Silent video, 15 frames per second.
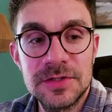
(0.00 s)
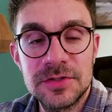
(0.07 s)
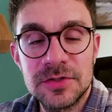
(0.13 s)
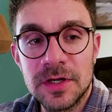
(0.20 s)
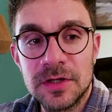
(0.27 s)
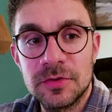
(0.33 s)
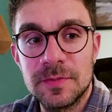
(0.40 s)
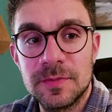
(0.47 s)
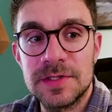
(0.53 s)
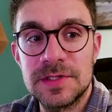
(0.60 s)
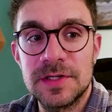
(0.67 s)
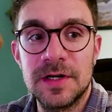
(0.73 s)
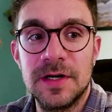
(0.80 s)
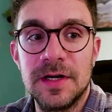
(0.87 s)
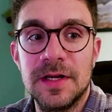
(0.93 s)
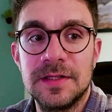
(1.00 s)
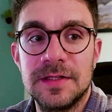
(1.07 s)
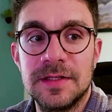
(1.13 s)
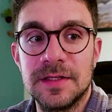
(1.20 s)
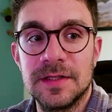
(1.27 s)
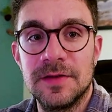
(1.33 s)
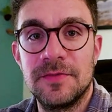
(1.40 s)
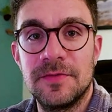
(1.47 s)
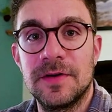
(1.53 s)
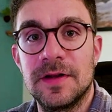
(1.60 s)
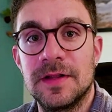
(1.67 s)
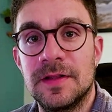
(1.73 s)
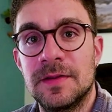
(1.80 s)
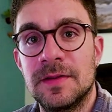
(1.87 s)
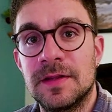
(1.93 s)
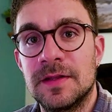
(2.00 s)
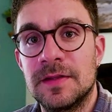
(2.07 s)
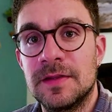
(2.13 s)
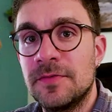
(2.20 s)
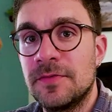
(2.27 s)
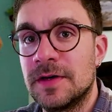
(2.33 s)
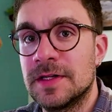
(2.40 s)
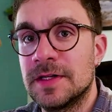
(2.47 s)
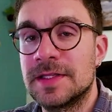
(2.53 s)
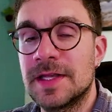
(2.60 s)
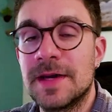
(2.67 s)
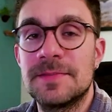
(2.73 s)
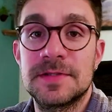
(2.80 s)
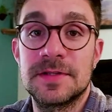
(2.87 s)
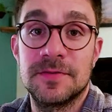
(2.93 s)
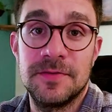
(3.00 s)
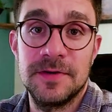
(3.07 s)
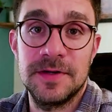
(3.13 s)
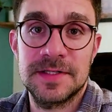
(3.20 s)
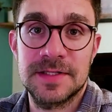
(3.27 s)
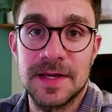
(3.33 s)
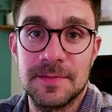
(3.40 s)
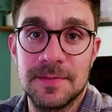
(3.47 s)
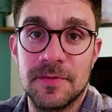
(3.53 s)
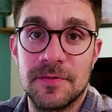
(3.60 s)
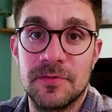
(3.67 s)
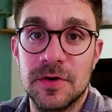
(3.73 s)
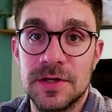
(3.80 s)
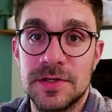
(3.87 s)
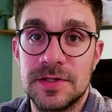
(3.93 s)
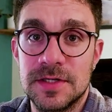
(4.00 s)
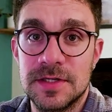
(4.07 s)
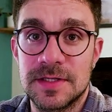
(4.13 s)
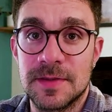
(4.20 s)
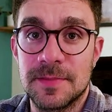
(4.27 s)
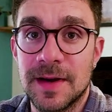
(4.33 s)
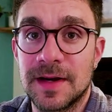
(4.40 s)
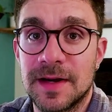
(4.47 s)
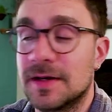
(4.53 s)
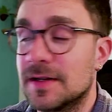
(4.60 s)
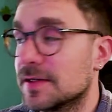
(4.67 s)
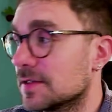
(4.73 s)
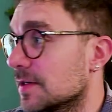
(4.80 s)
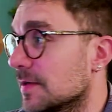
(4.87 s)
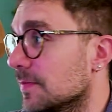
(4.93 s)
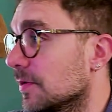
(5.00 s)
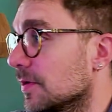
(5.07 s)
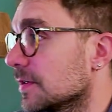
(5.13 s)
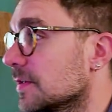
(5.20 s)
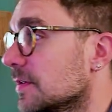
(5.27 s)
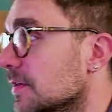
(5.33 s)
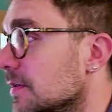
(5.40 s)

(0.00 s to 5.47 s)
It's going to be generating different tabs. The first tab of which is the backlinks report.